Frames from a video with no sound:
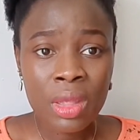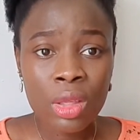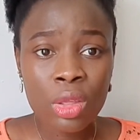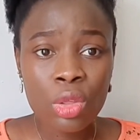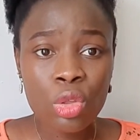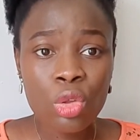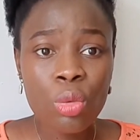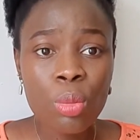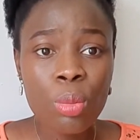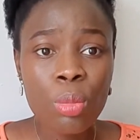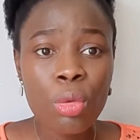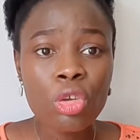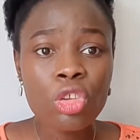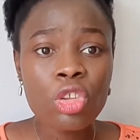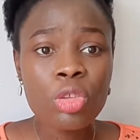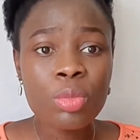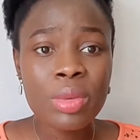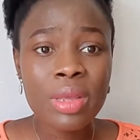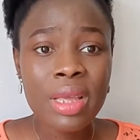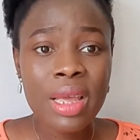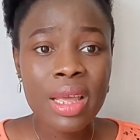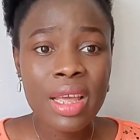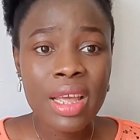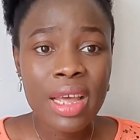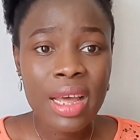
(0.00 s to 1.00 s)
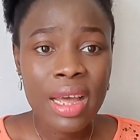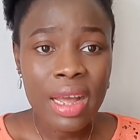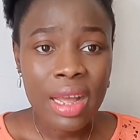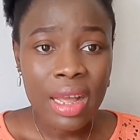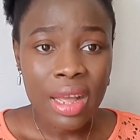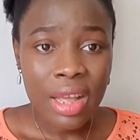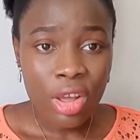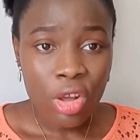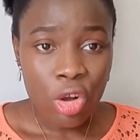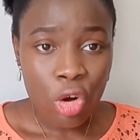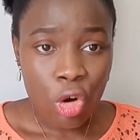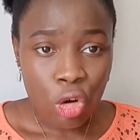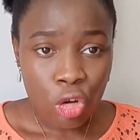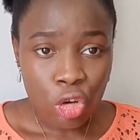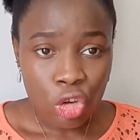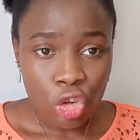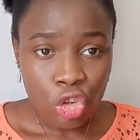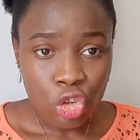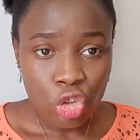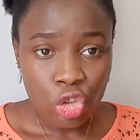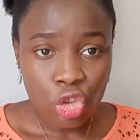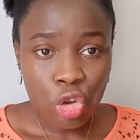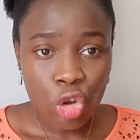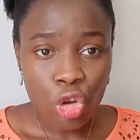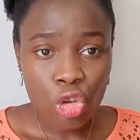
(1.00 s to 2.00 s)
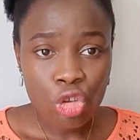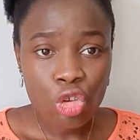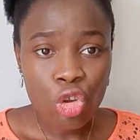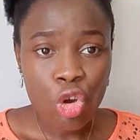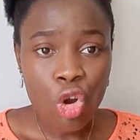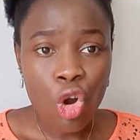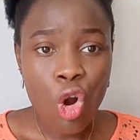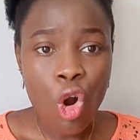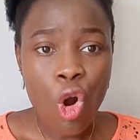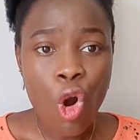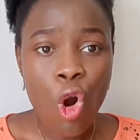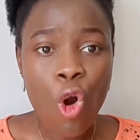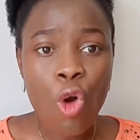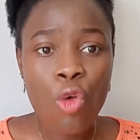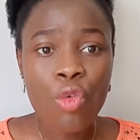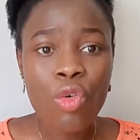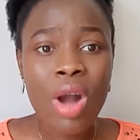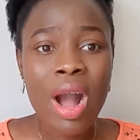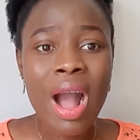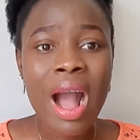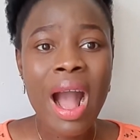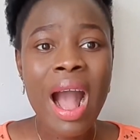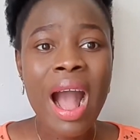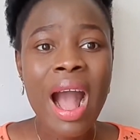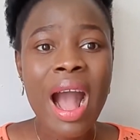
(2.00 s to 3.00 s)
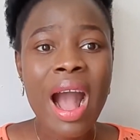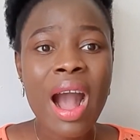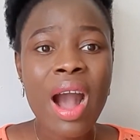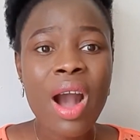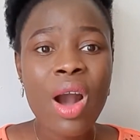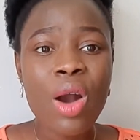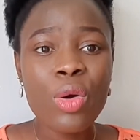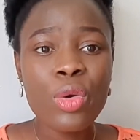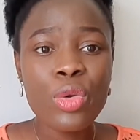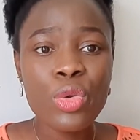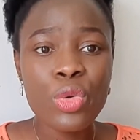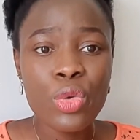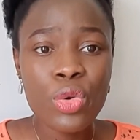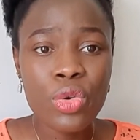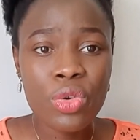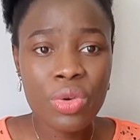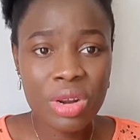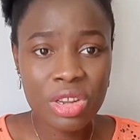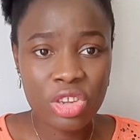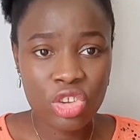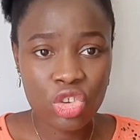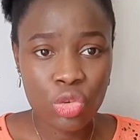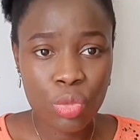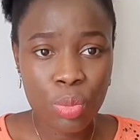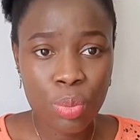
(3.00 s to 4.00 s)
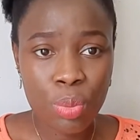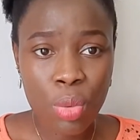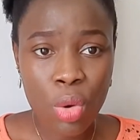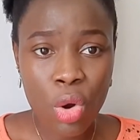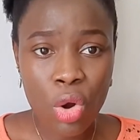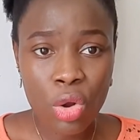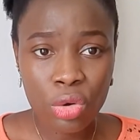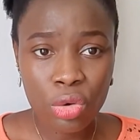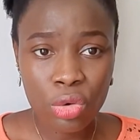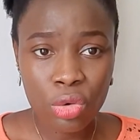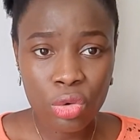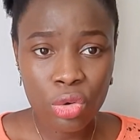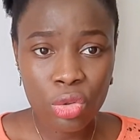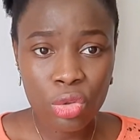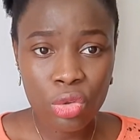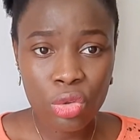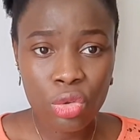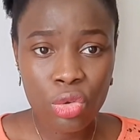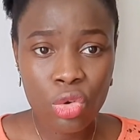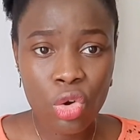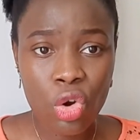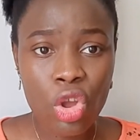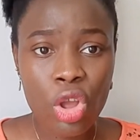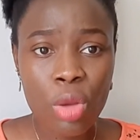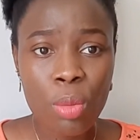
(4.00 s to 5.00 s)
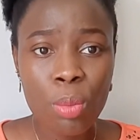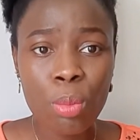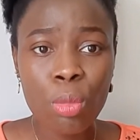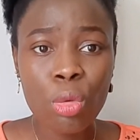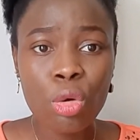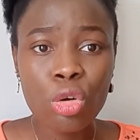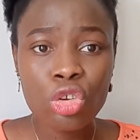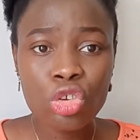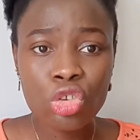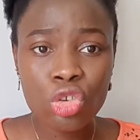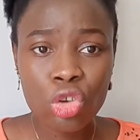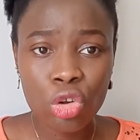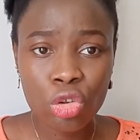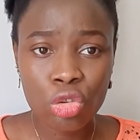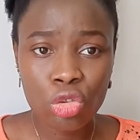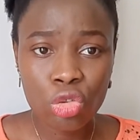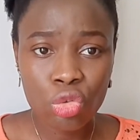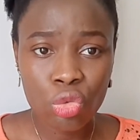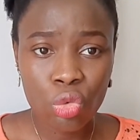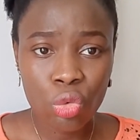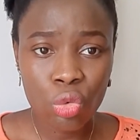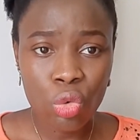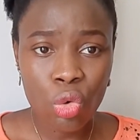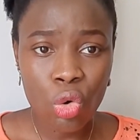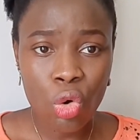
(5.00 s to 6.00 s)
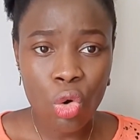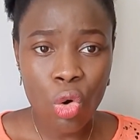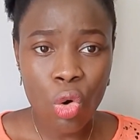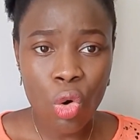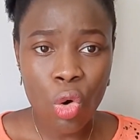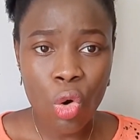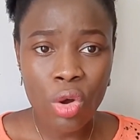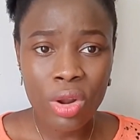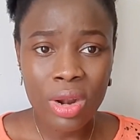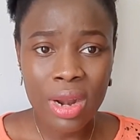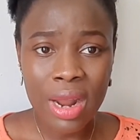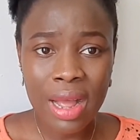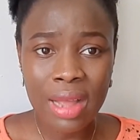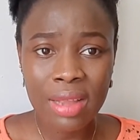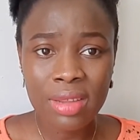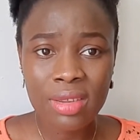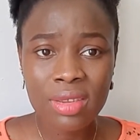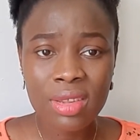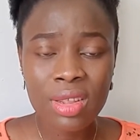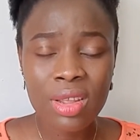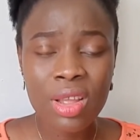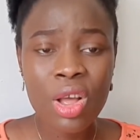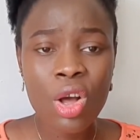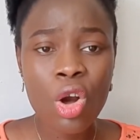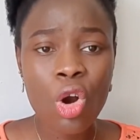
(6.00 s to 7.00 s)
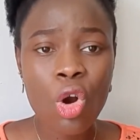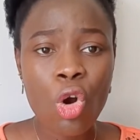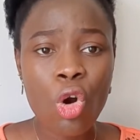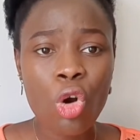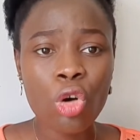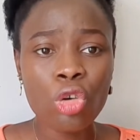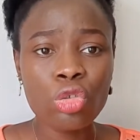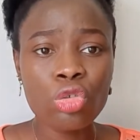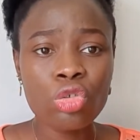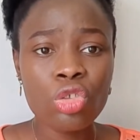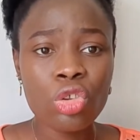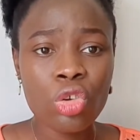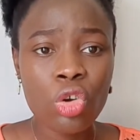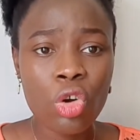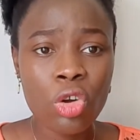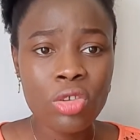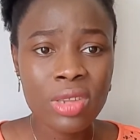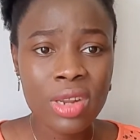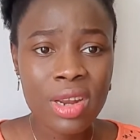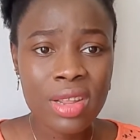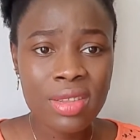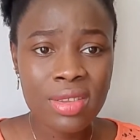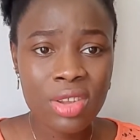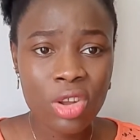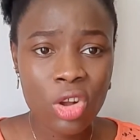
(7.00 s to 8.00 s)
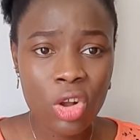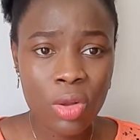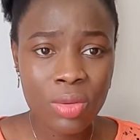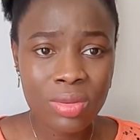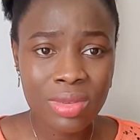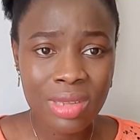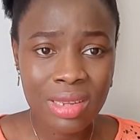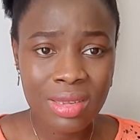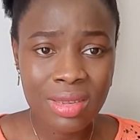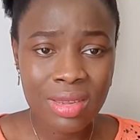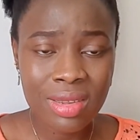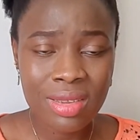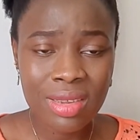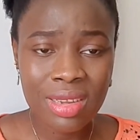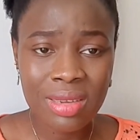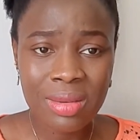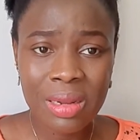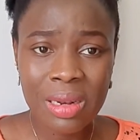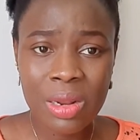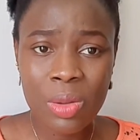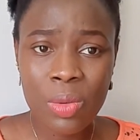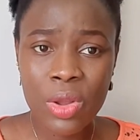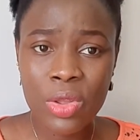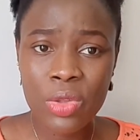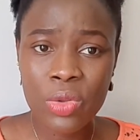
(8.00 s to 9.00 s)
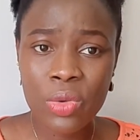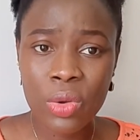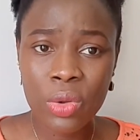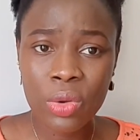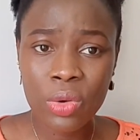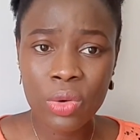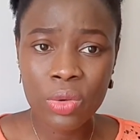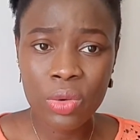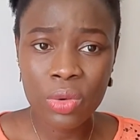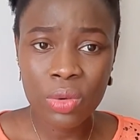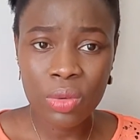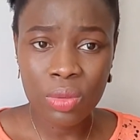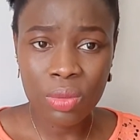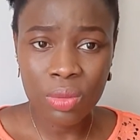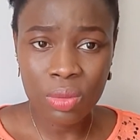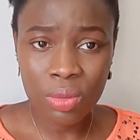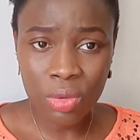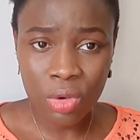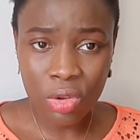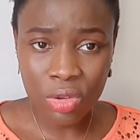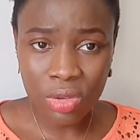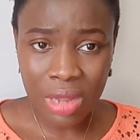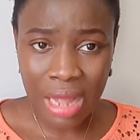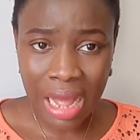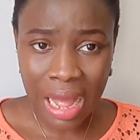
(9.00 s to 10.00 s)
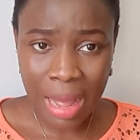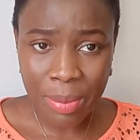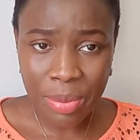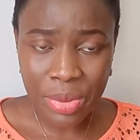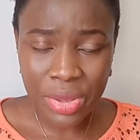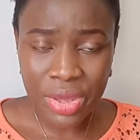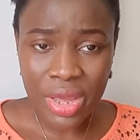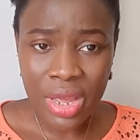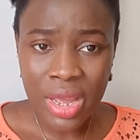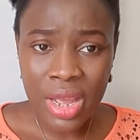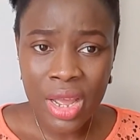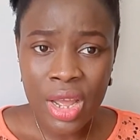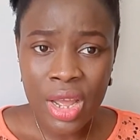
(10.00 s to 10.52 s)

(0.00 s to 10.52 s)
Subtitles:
You must be conscious of how you respond your emotion to others or concerning circumstances, especially when you're not happy.